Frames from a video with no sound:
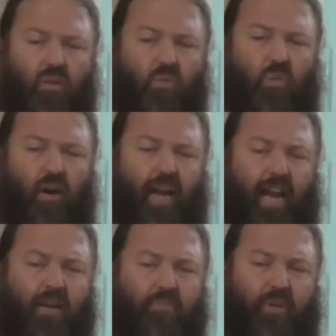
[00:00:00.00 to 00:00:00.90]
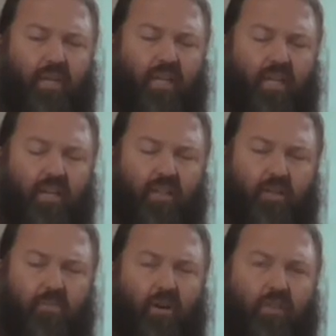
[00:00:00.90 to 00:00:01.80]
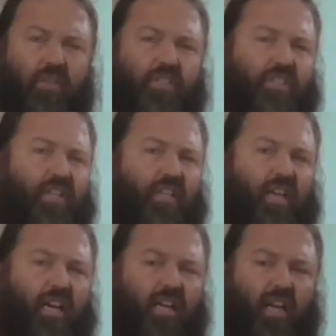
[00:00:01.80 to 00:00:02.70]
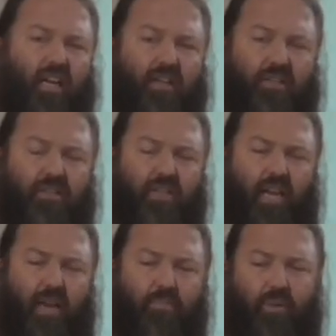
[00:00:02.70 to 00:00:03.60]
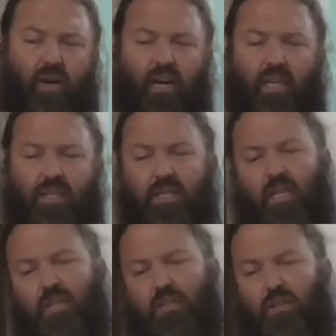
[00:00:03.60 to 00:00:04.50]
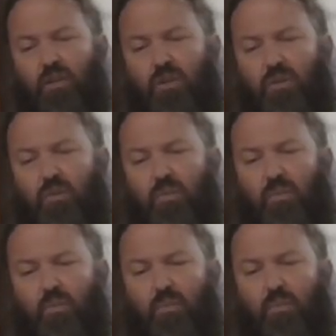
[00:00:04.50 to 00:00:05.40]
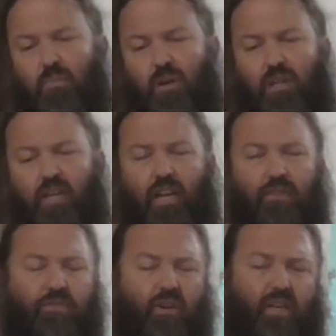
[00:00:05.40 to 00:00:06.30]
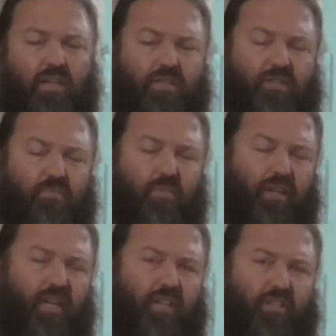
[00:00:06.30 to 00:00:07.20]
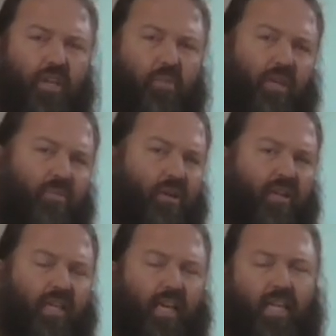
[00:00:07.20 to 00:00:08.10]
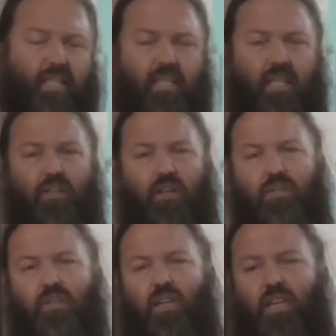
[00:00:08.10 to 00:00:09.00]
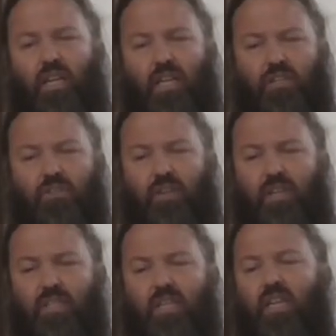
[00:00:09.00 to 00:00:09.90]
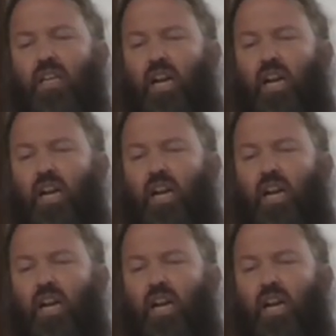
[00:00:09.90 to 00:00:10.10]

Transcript: what had been the Merovingian sort of empires, so modern-day France, modern-day Germany, modern-day Italy, those kind of countries.